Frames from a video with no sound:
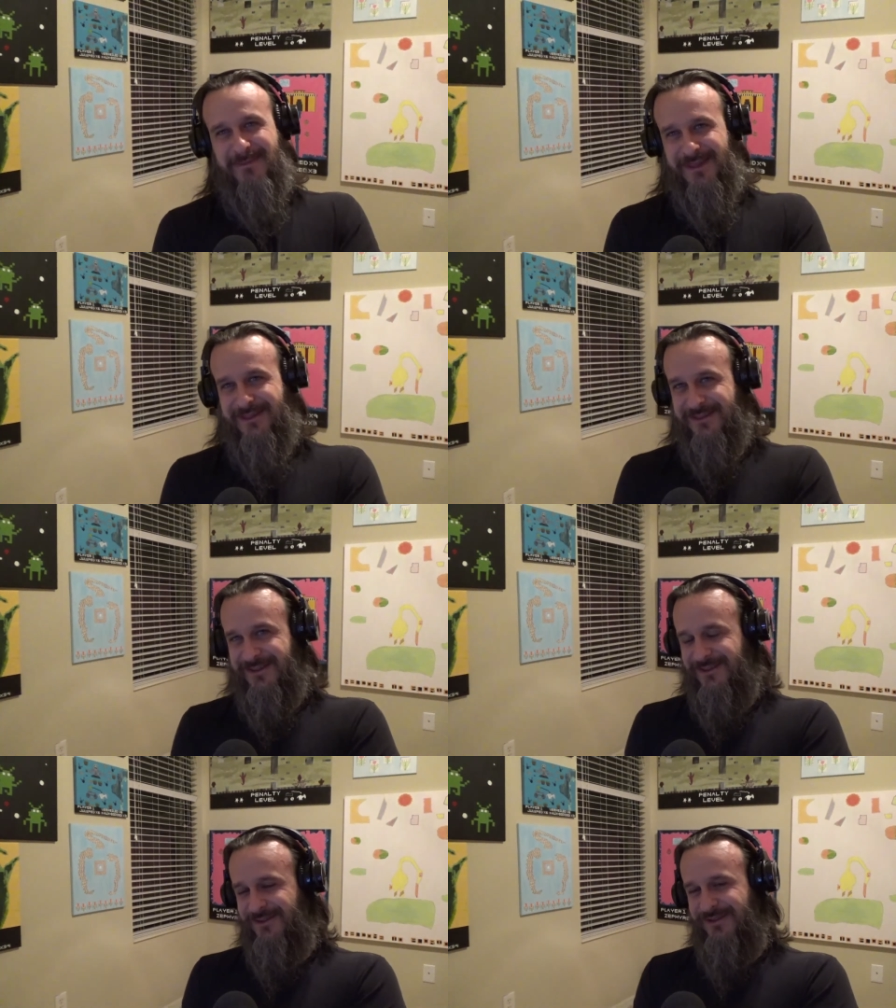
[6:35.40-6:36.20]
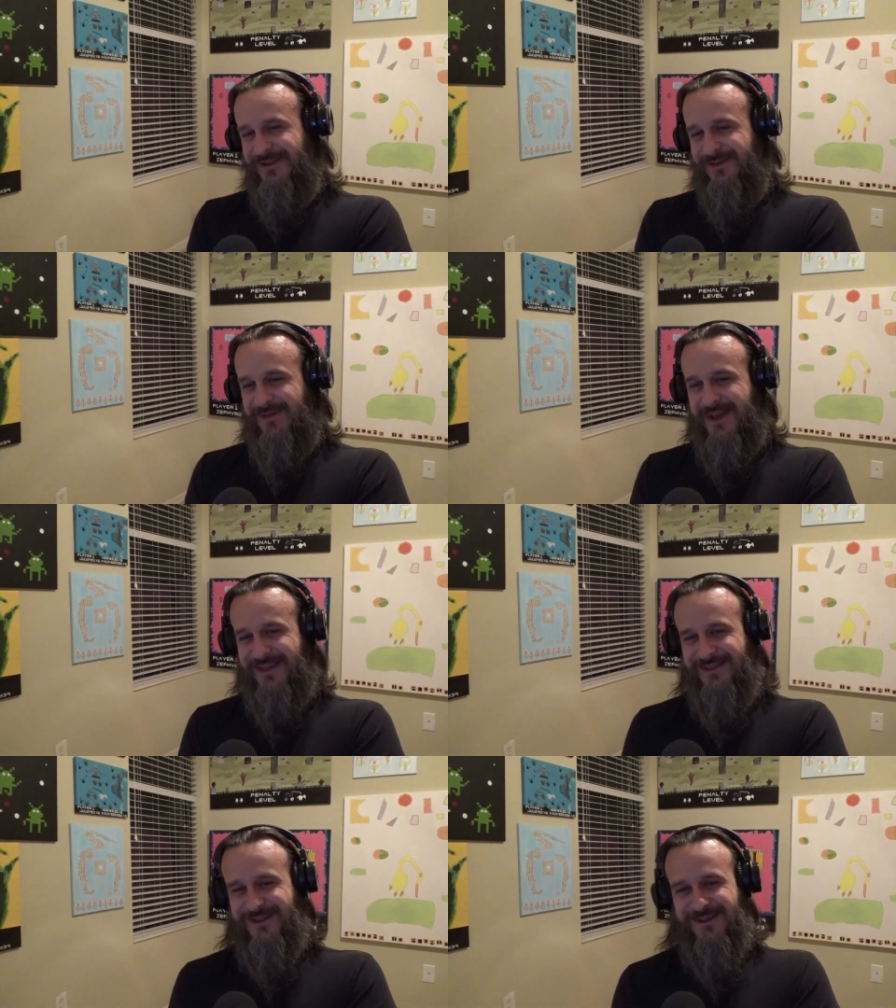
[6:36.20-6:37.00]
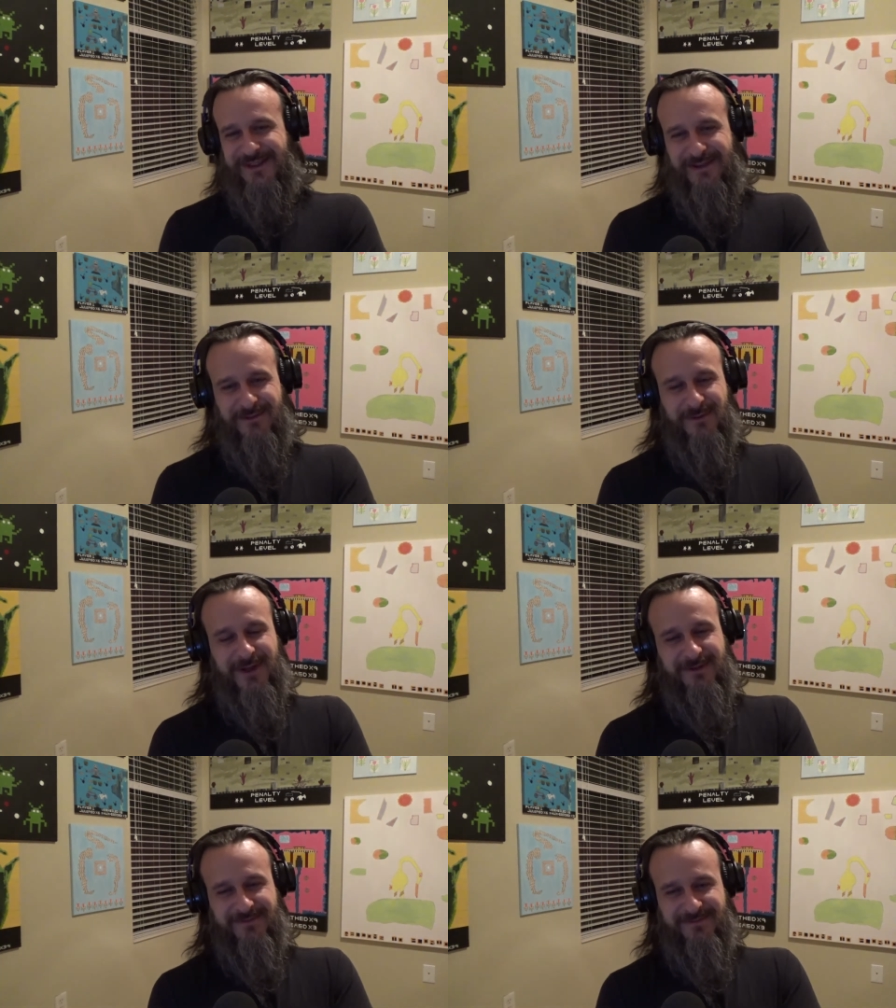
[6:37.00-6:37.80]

business consulting advice, though, everyone.